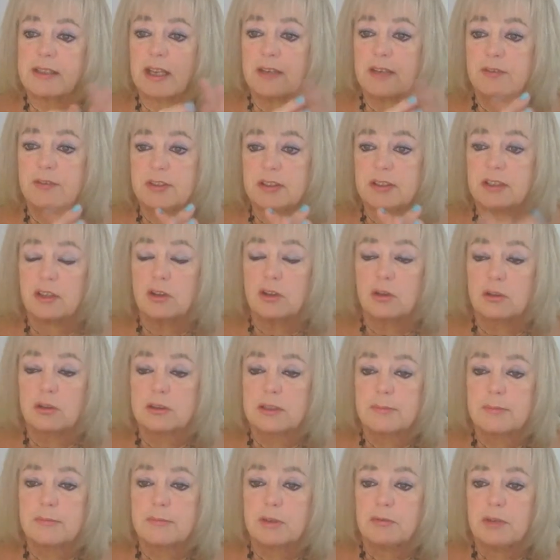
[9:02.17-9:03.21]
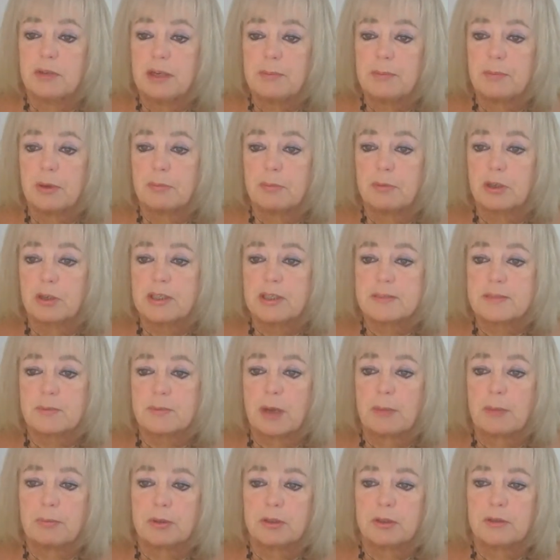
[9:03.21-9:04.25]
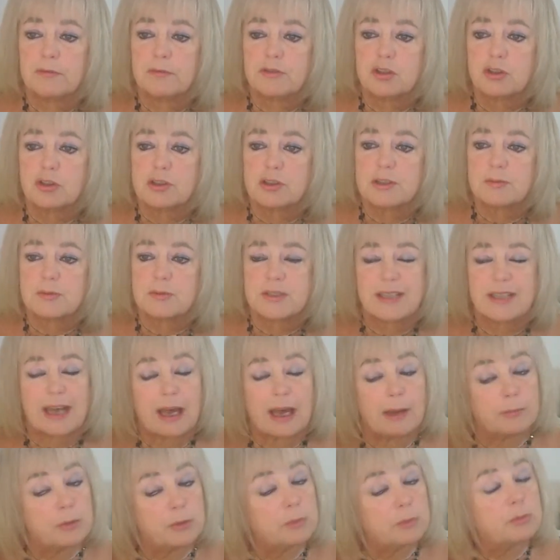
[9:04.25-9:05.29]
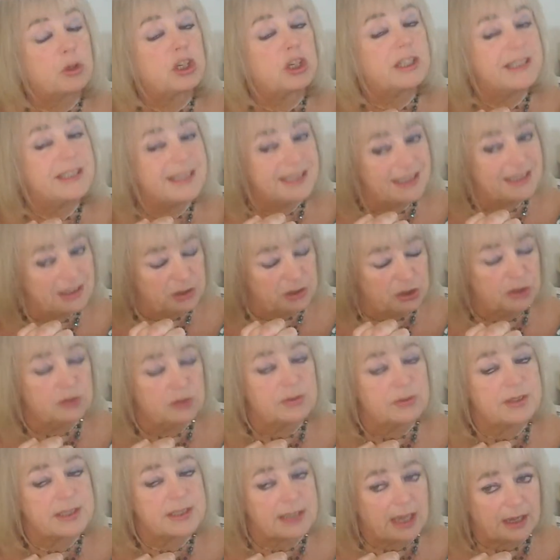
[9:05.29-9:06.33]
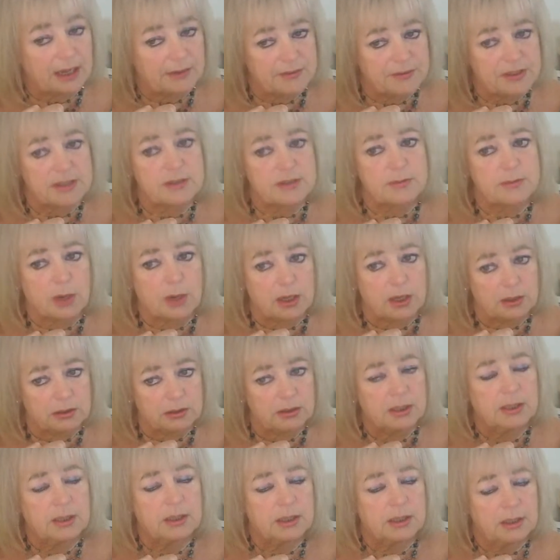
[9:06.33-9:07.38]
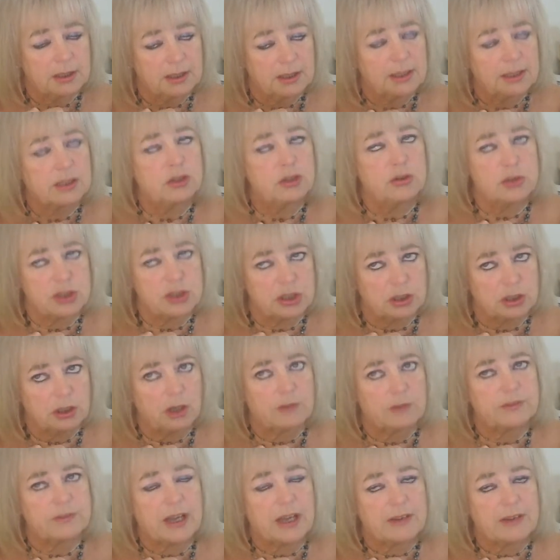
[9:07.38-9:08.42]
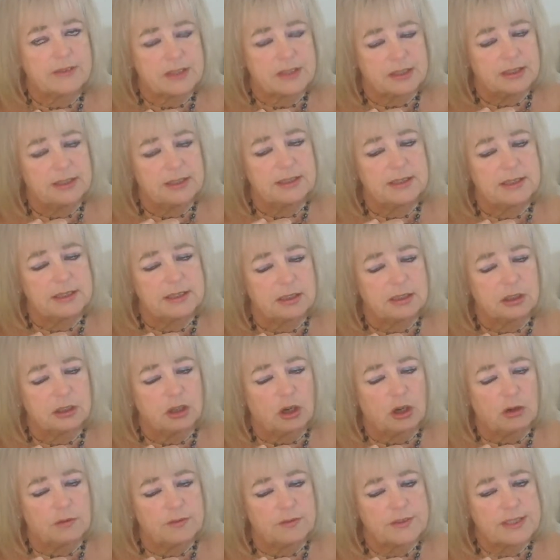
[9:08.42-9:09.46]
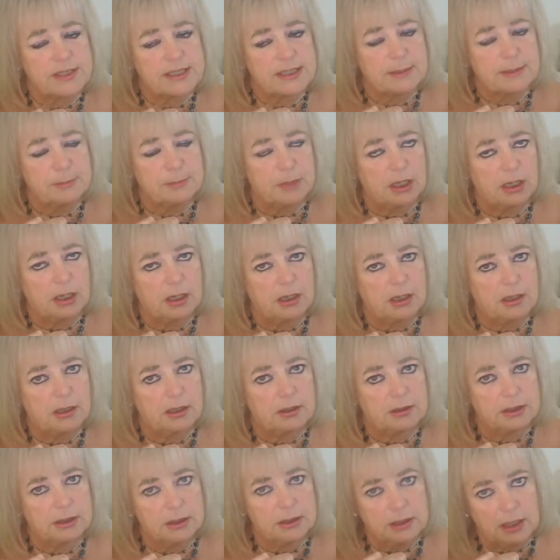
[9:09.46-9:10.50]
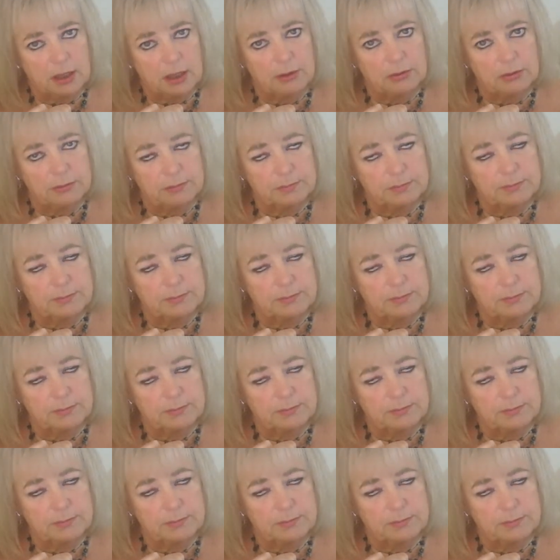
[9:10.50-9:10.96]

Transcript: David. They called him the Ripper, but his weapon of choice was a hammer. But he did use knives as well. He used a lot of knives, and he did a lot of similar, you know,